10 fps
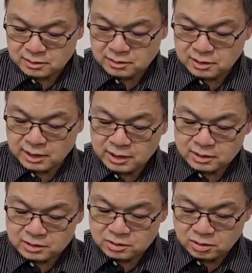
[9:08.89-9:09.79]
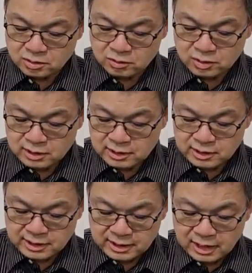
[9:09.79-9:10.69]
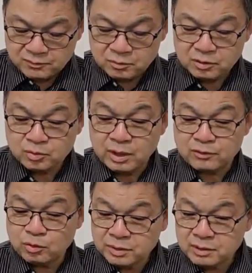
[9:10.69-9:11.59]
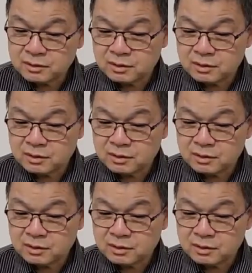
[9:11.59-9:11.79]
Okay, so you can have them wave open.